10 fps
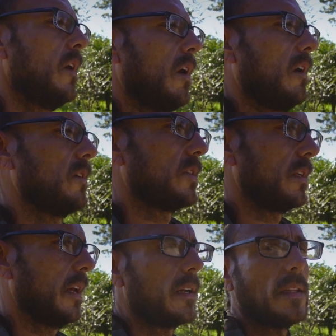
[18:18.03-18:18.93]
are
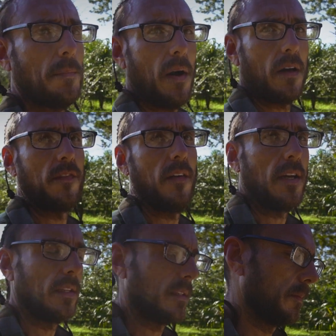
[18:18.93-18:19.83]
genetically
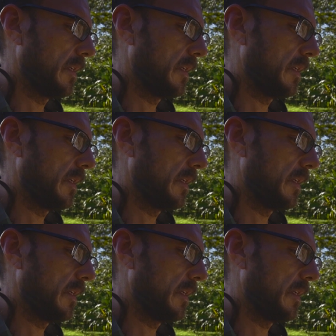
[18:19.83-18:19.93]
modifying some